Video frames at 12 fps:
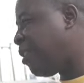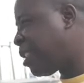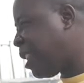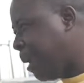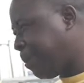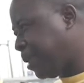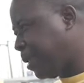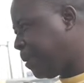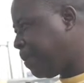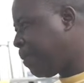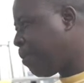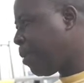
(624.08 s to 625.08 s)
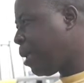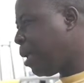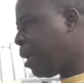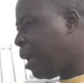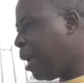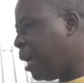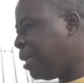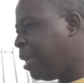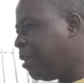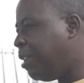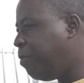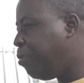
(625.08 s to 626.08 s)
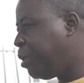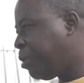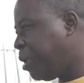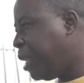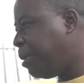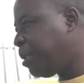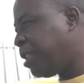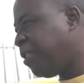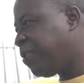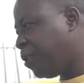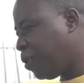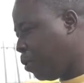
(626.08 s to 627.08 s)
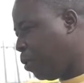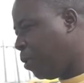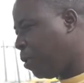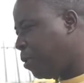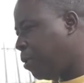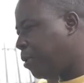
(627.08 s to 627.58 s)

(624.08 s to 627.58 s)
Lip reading: slept and they've betrayed themselves for so long.